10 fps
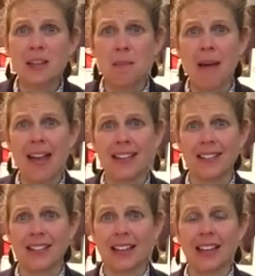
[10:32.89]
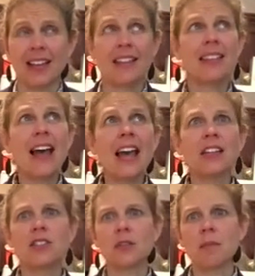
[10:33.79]
amazing. That
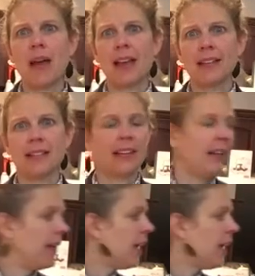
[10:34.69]
is amazing.